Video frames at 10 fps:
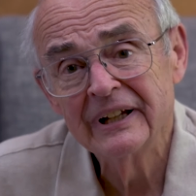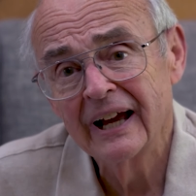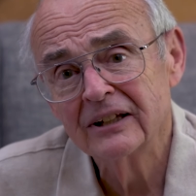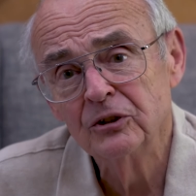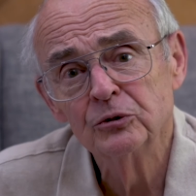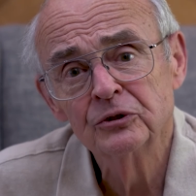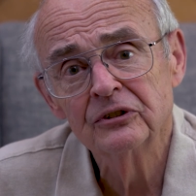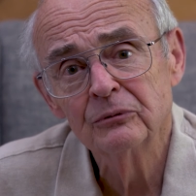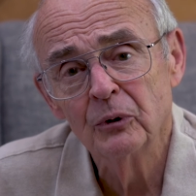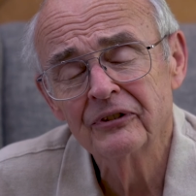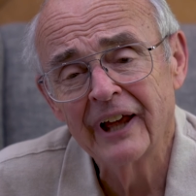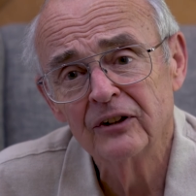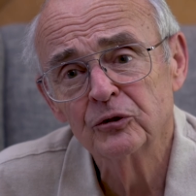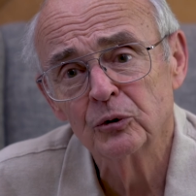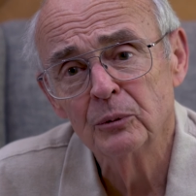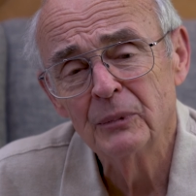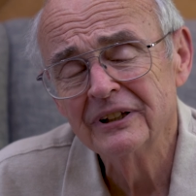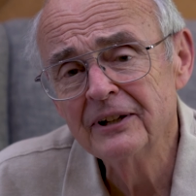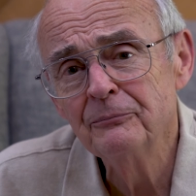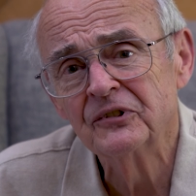diagnosed with cancer in
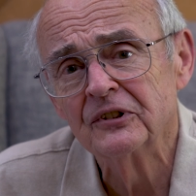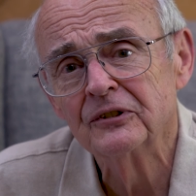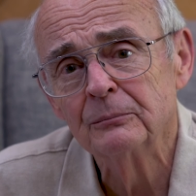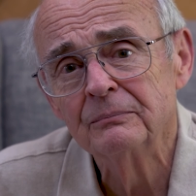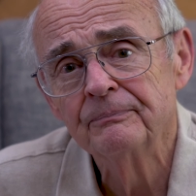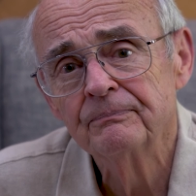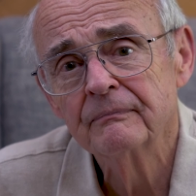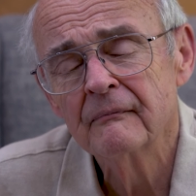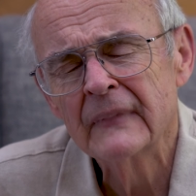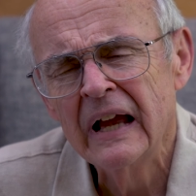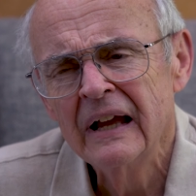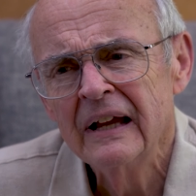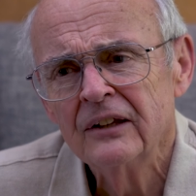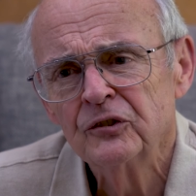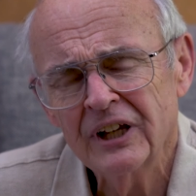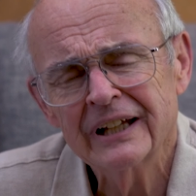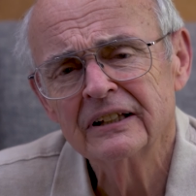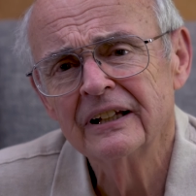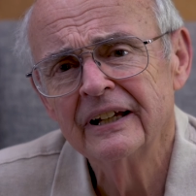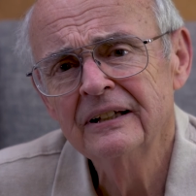my lymph system.
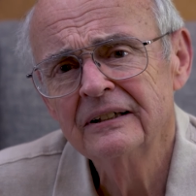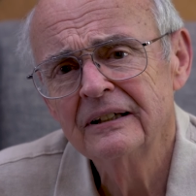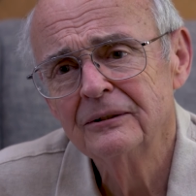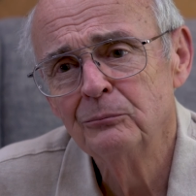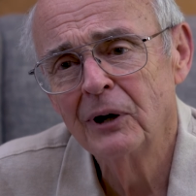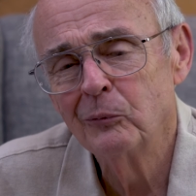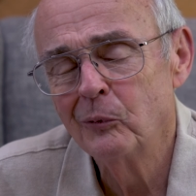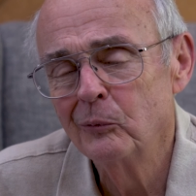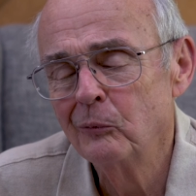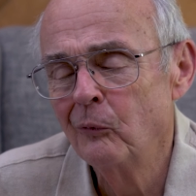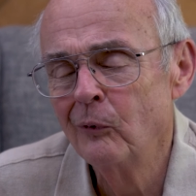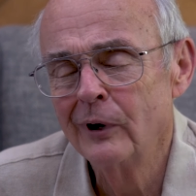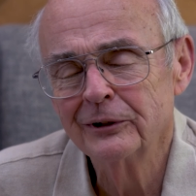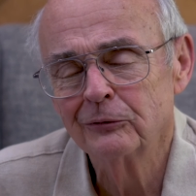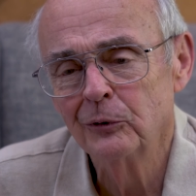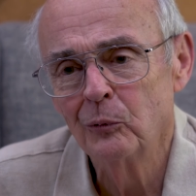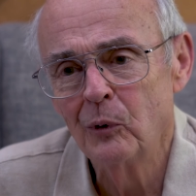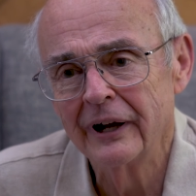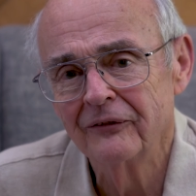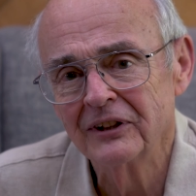Secondly, my wonderful
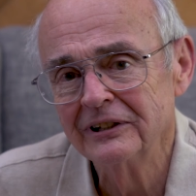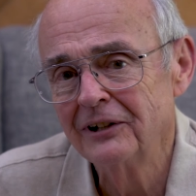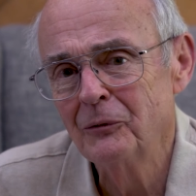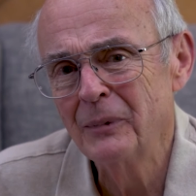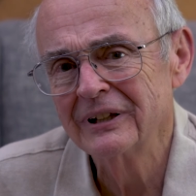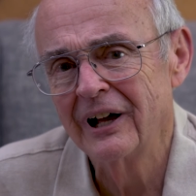wife, the love of my